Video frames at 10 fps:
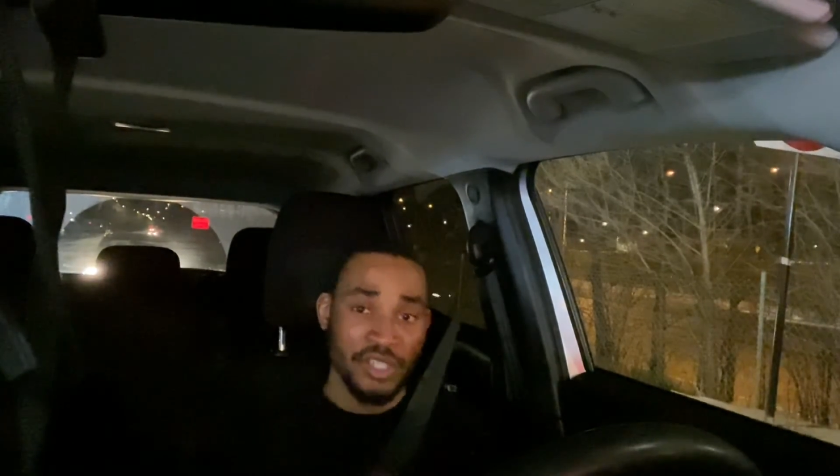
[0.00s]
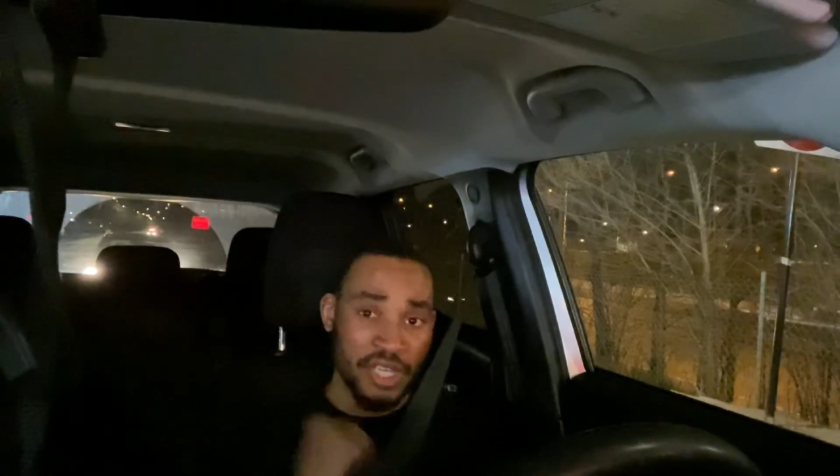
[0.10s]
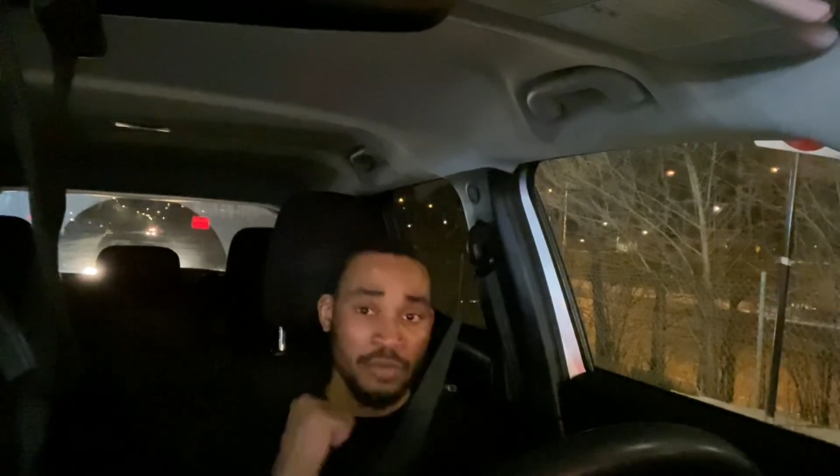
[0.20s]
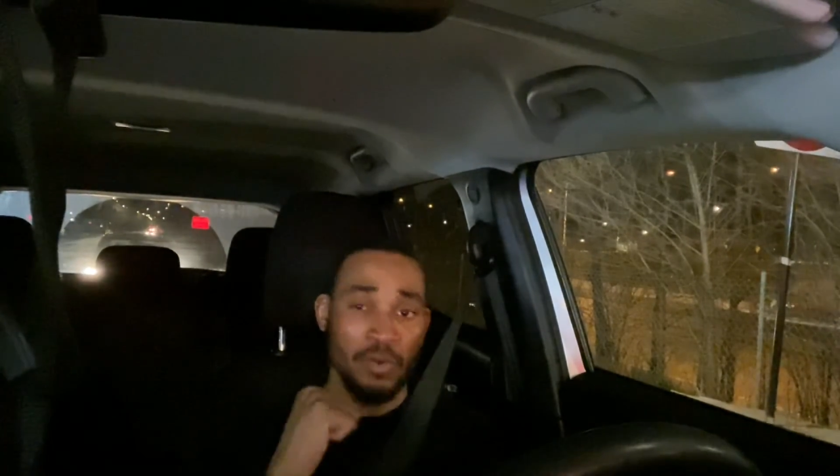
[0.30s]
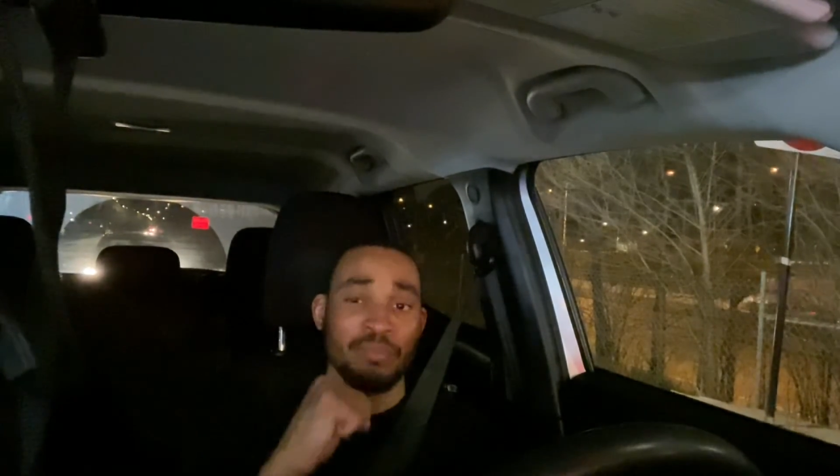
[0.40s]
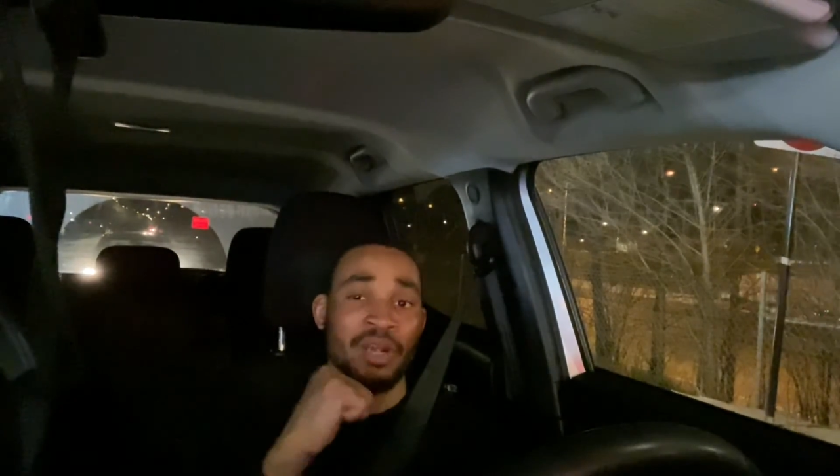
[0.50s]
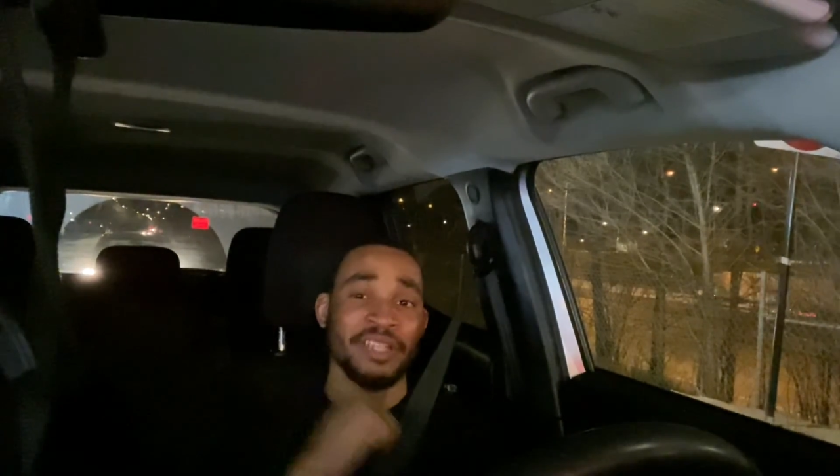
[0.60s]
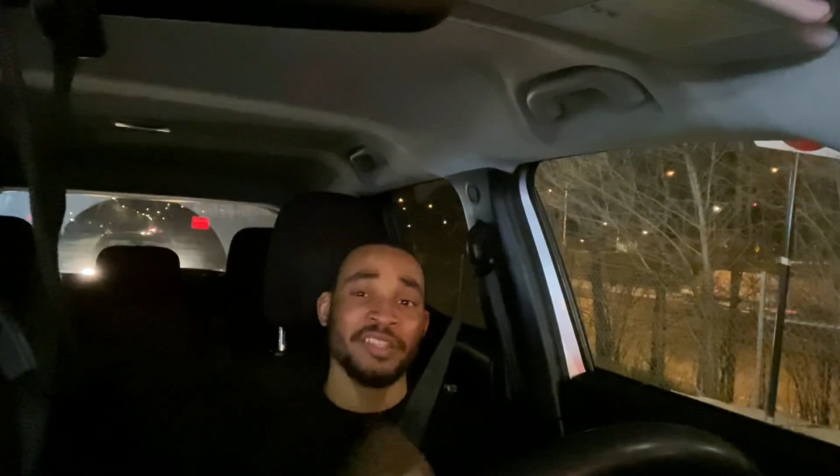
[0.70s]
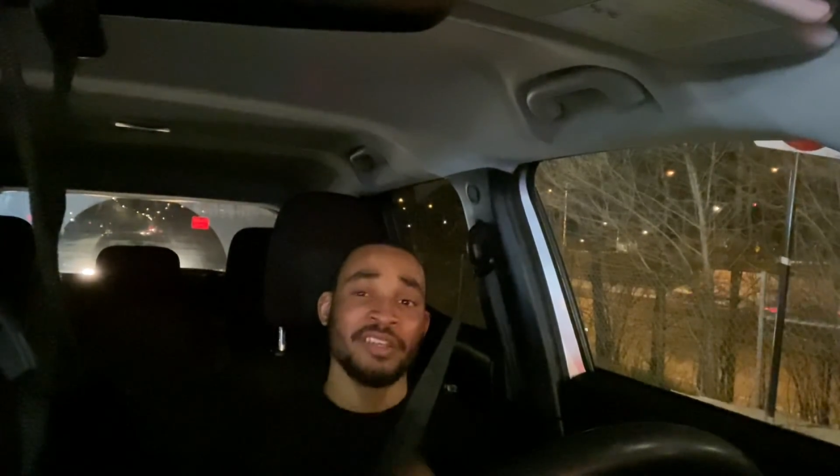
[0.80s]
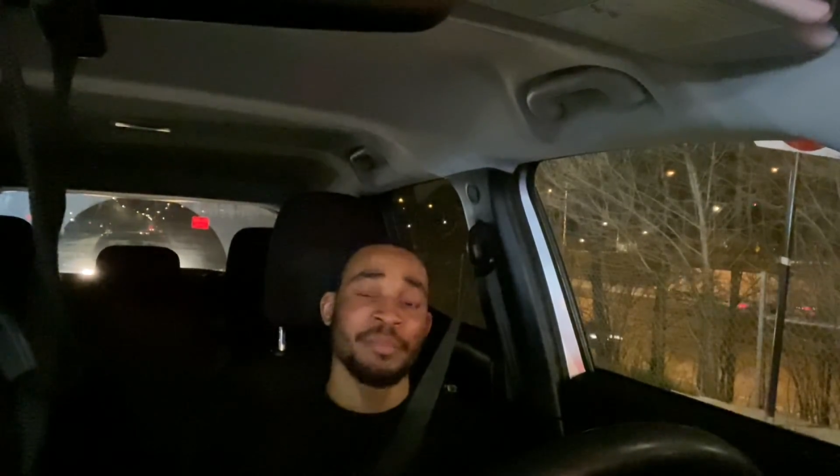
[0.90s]
shalom,
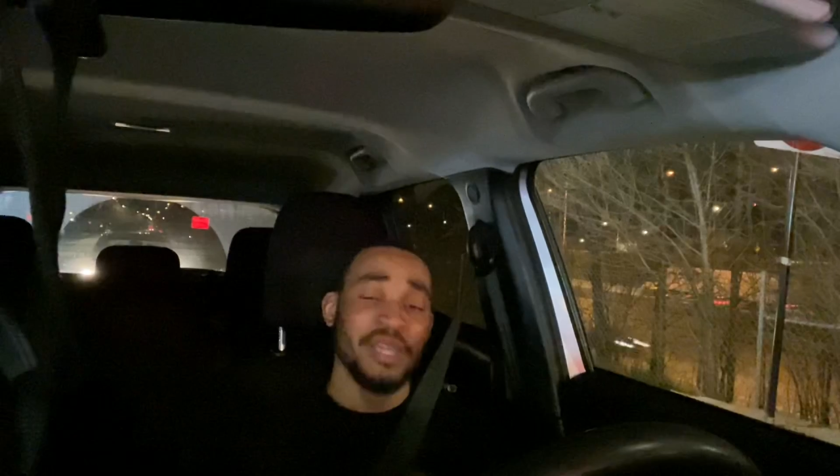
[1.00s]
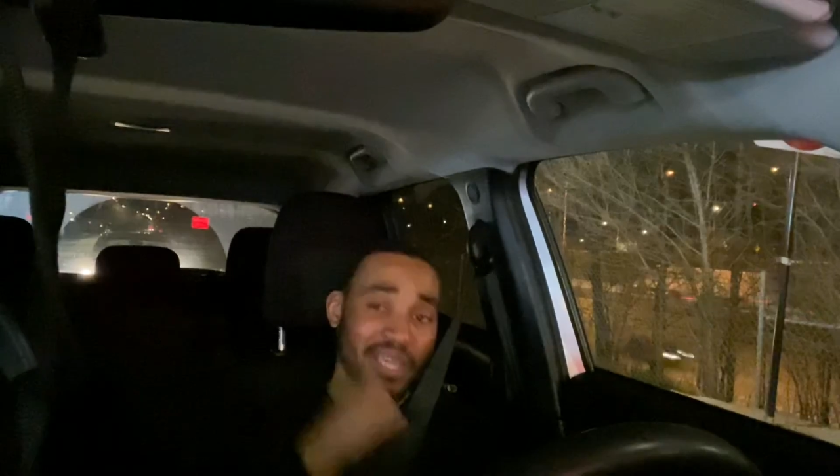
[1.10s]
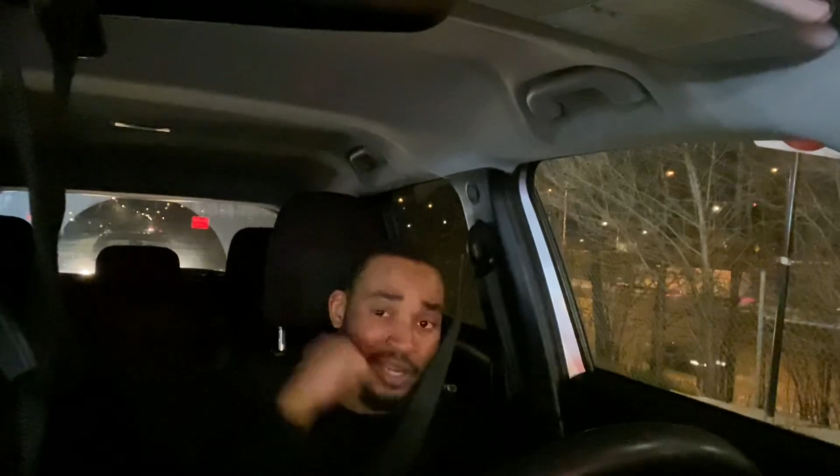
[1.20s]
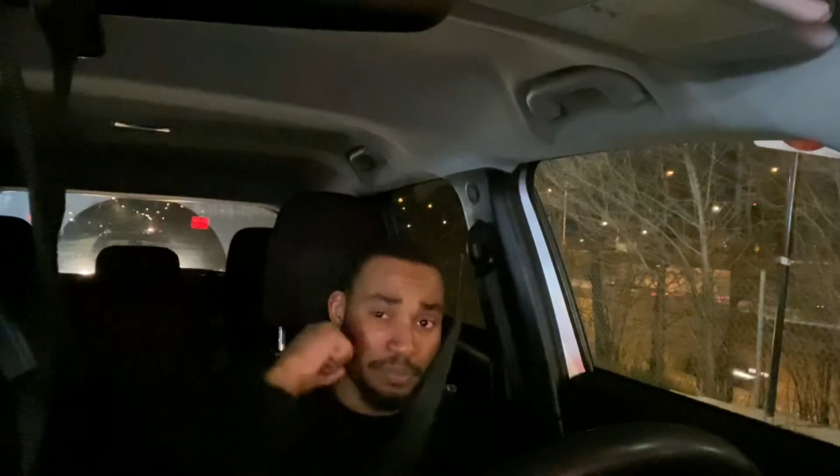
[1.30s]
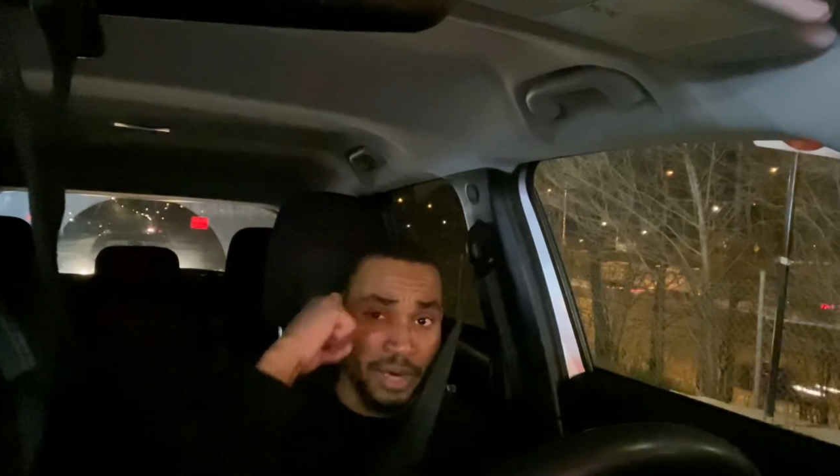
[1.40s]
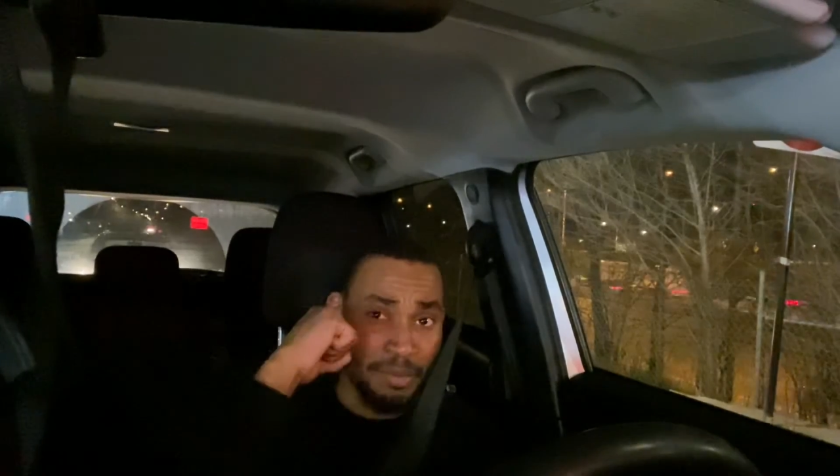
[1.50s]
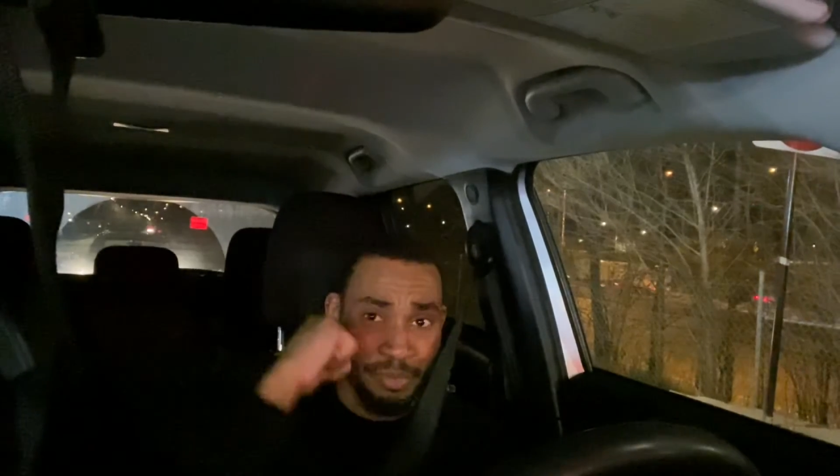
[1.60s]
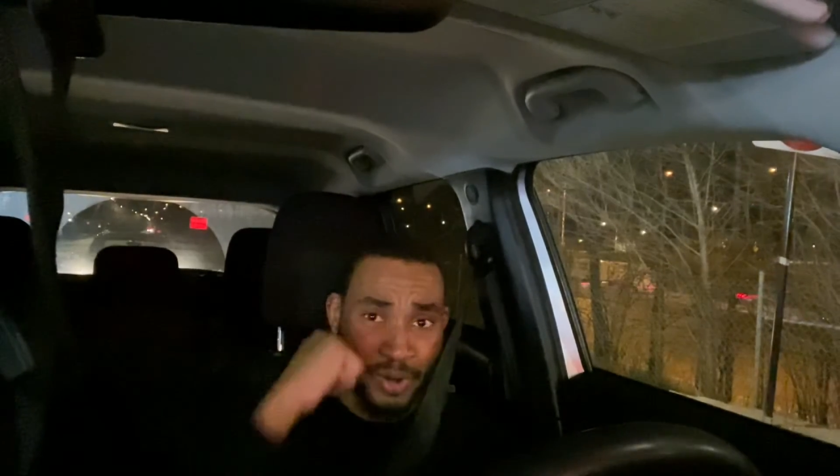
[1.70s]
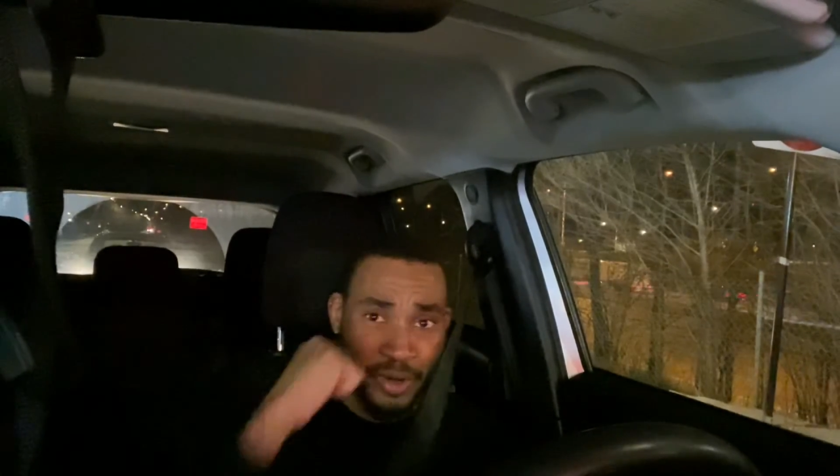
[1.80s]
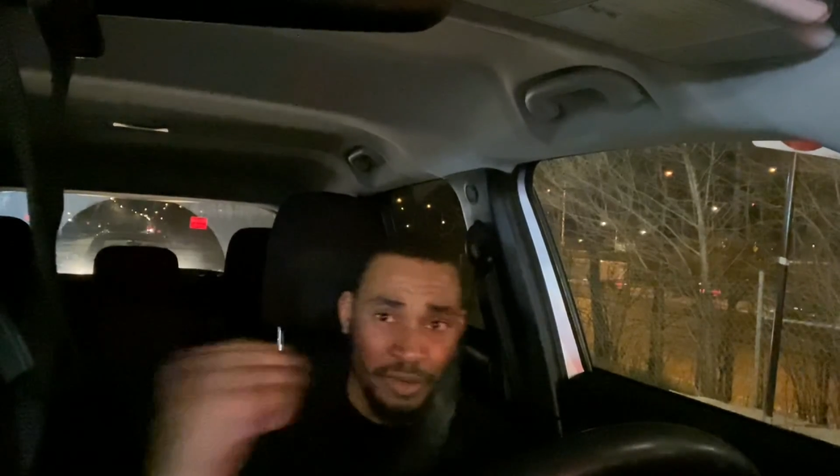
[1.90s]
brakatham, and
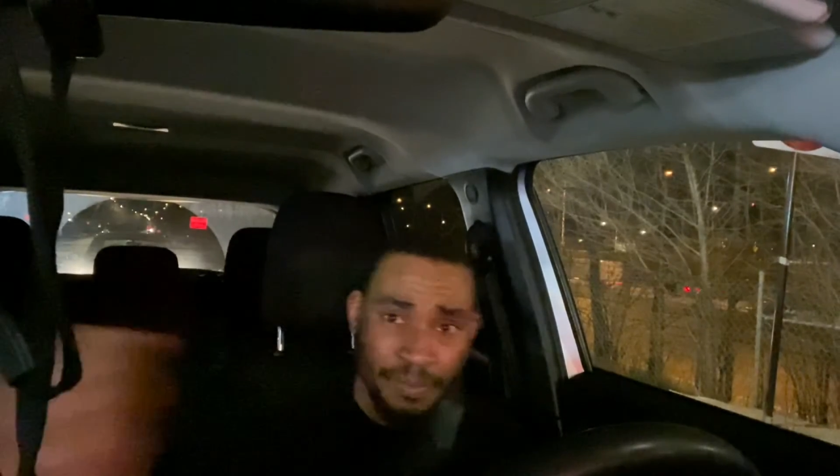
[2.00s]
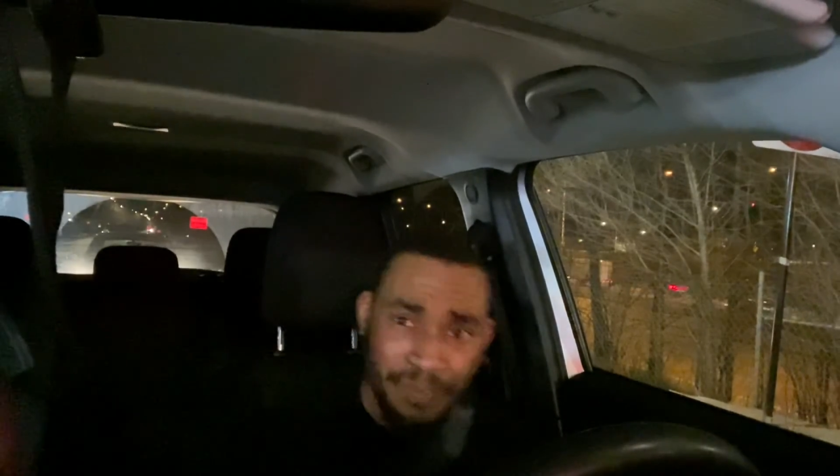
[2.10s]
above all.